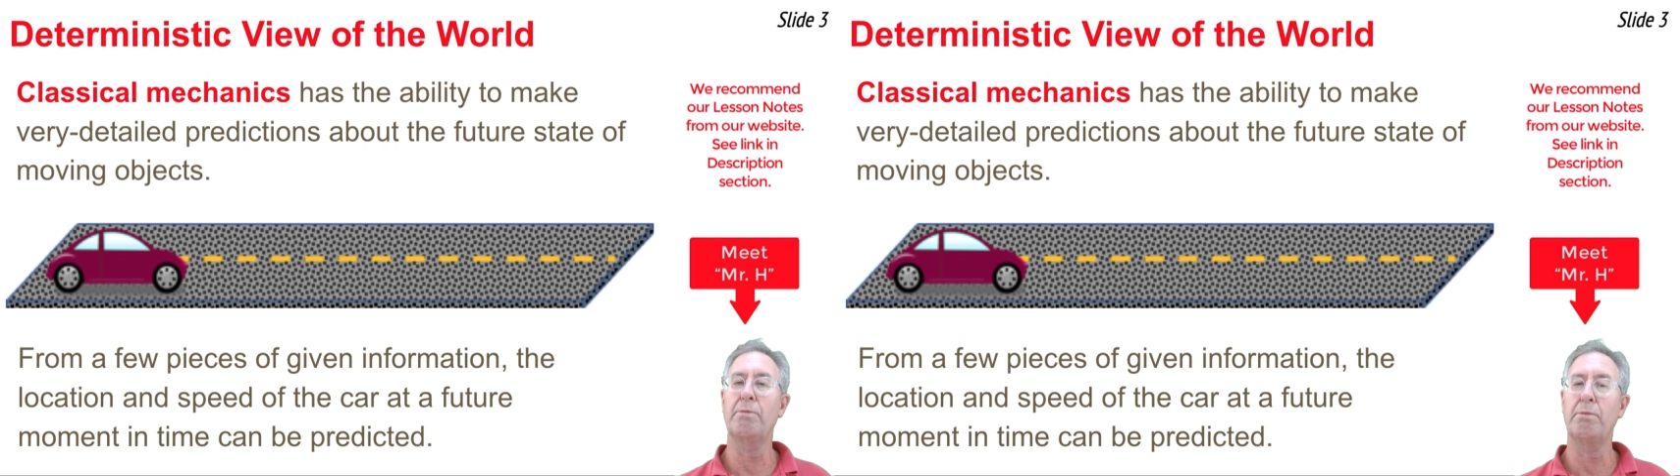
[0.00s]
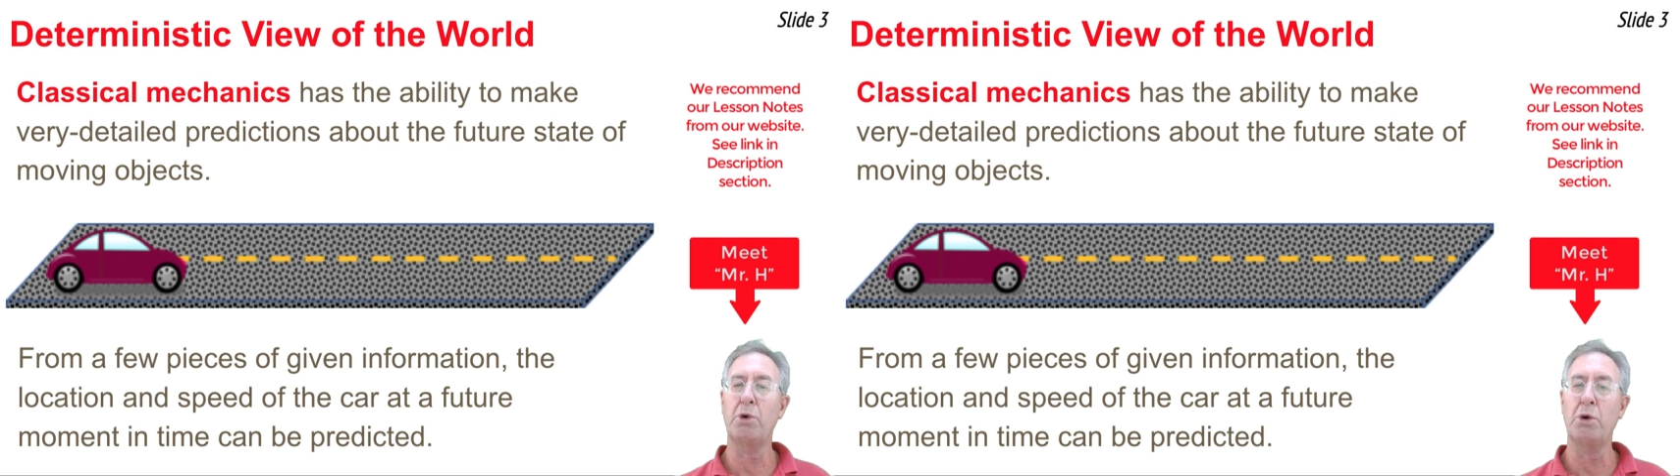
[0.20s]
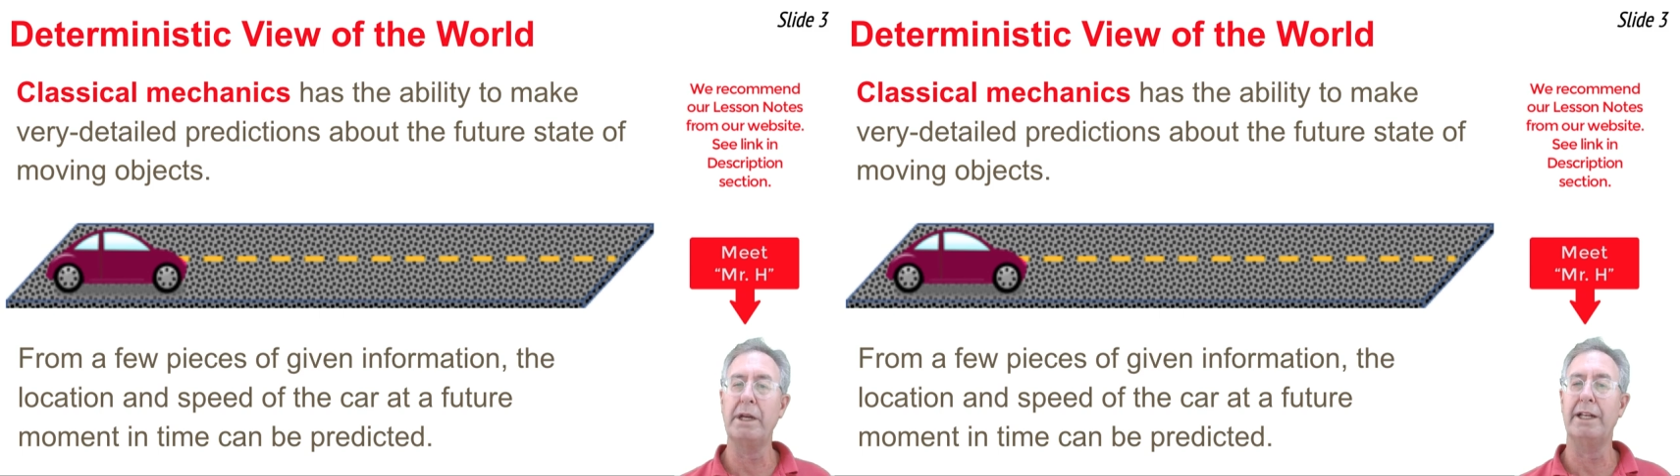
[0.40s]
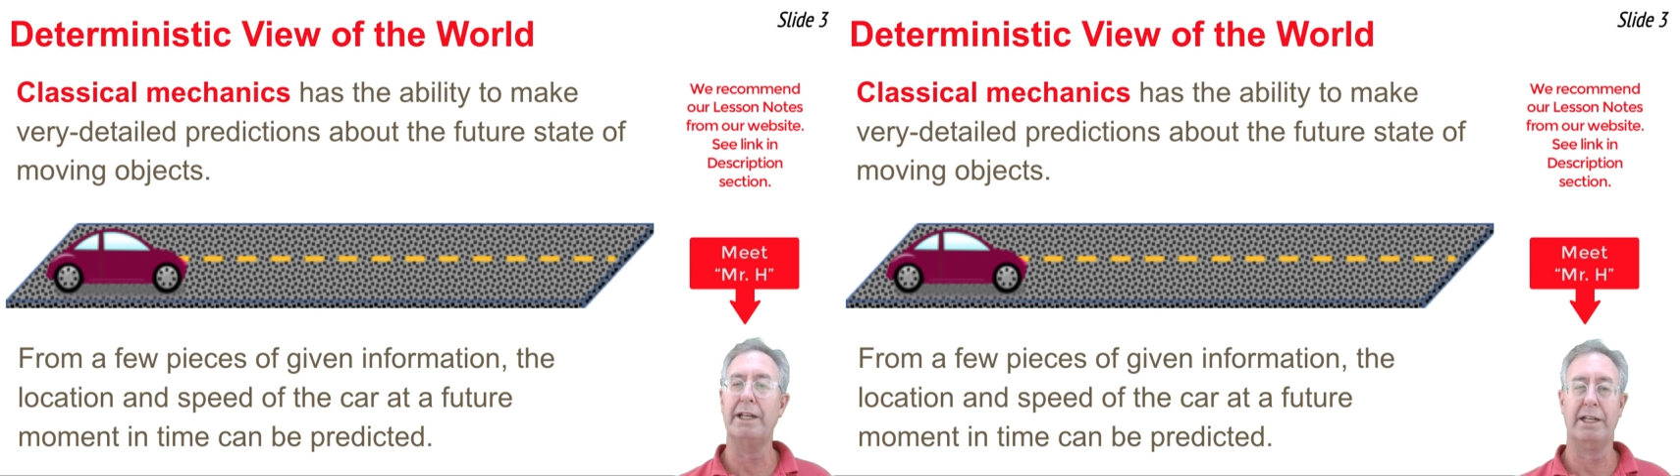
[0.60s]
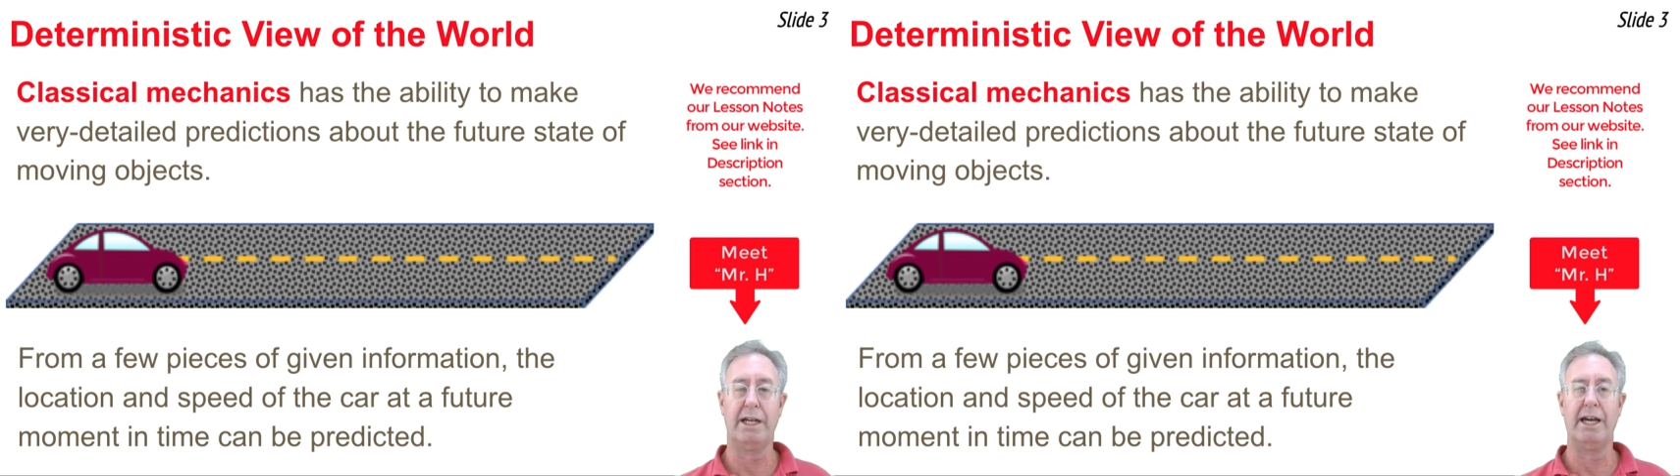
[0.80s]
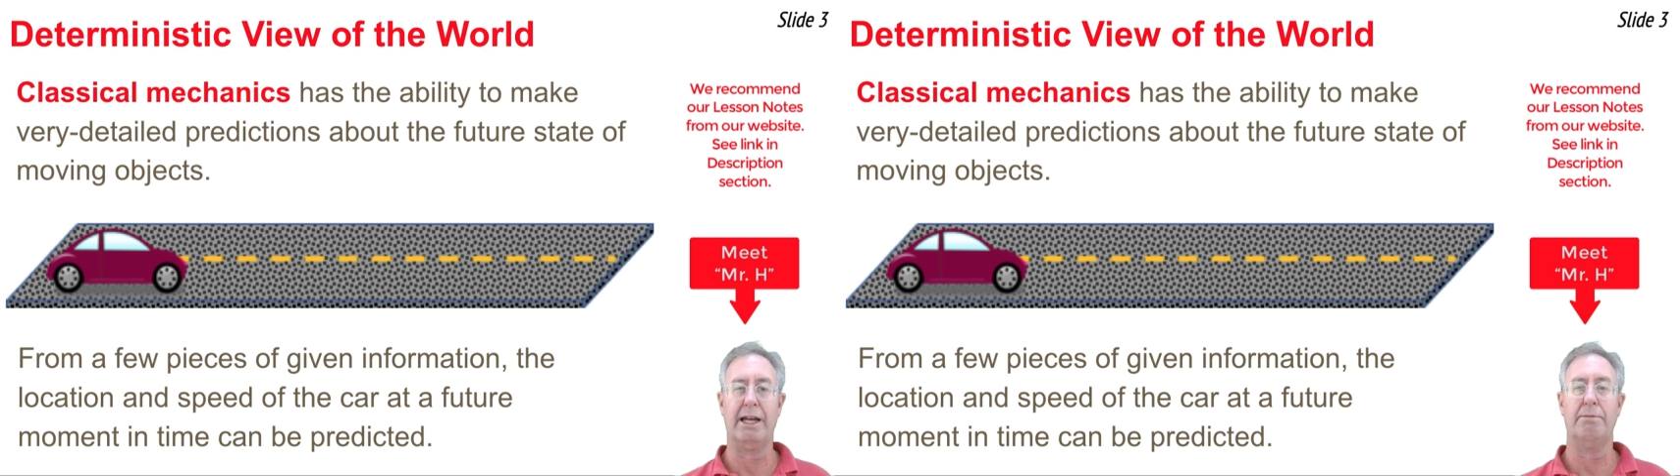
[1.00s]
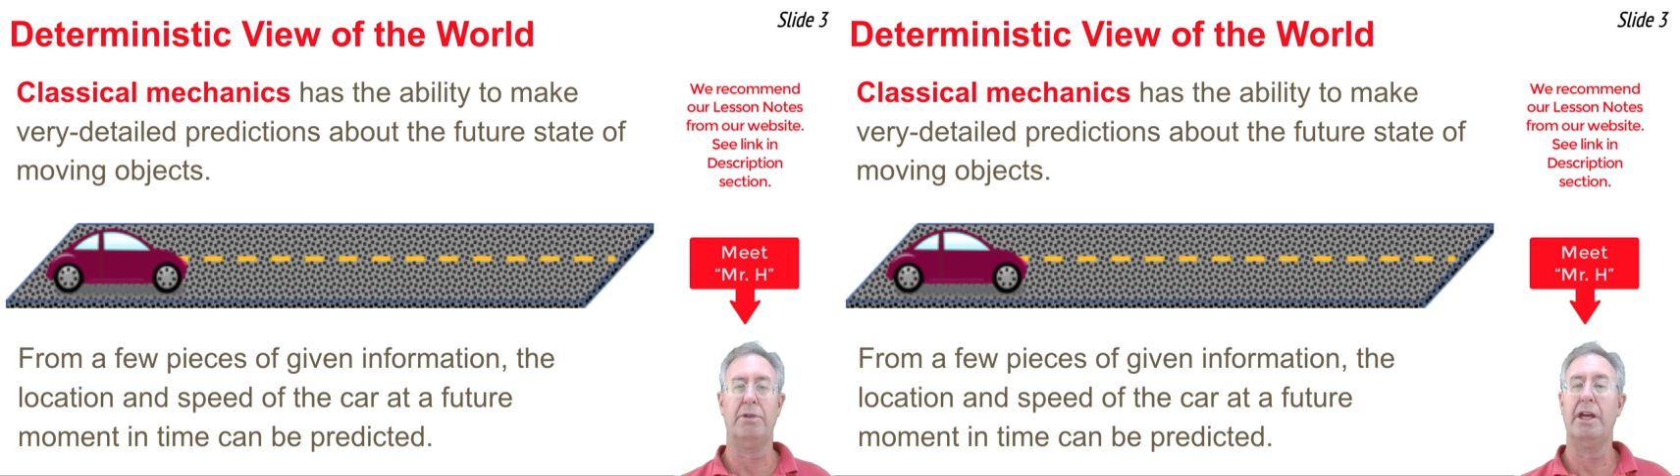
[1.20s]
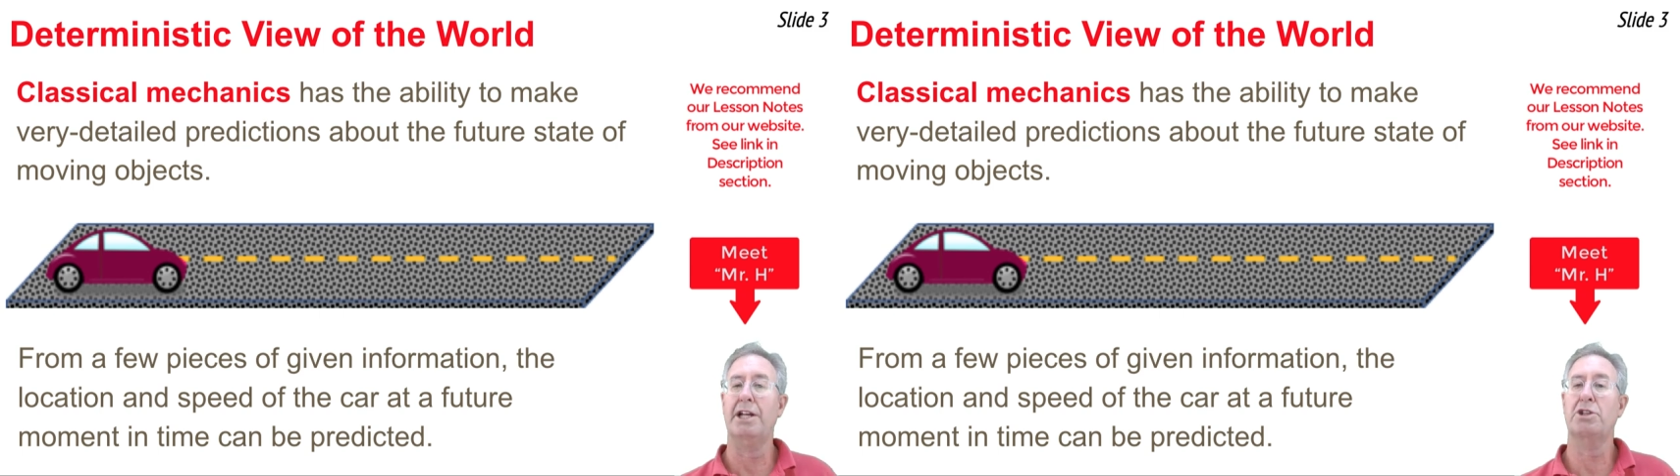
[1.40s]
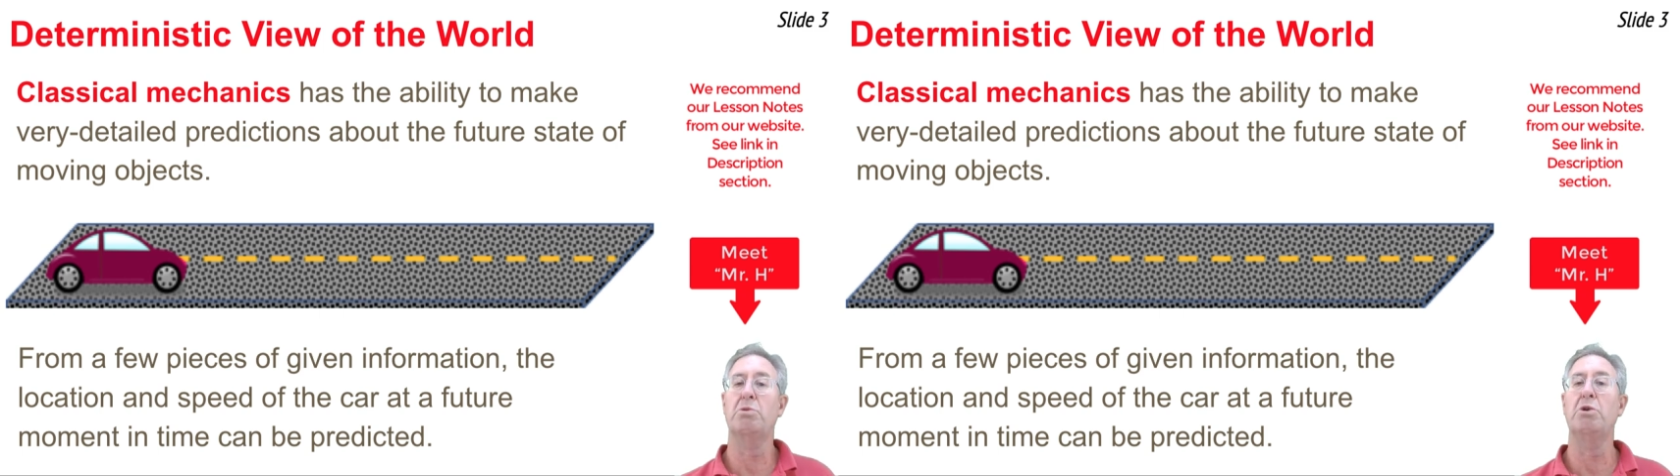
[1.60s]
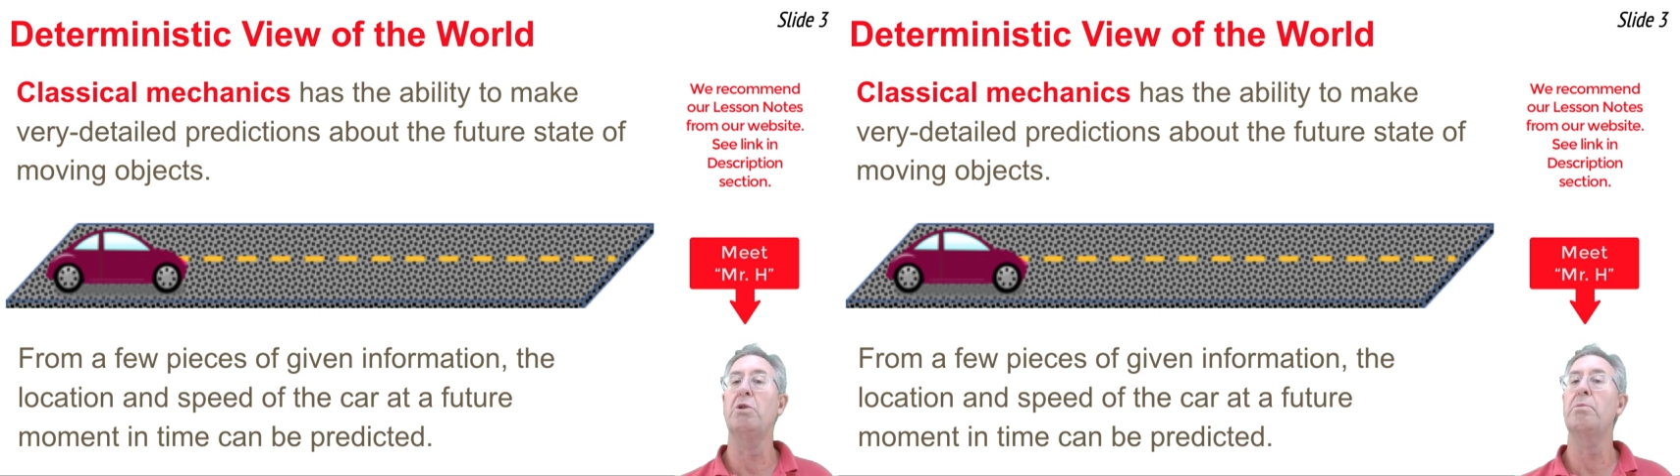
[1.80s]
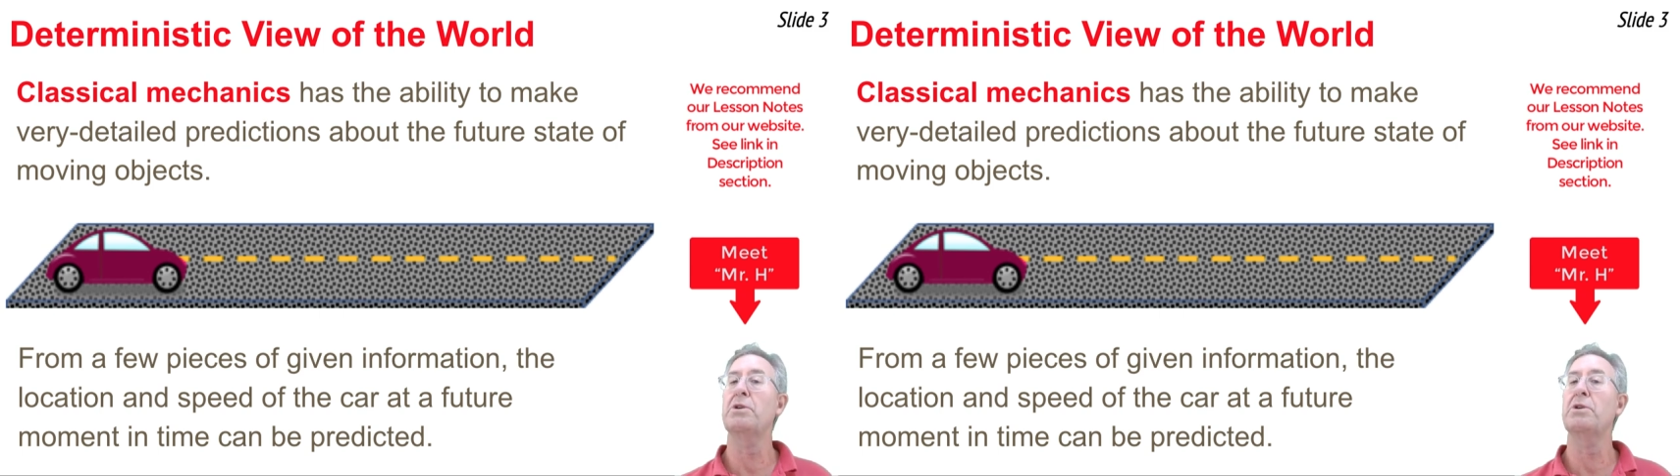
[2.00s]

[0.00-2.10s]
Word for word: moment in time the actual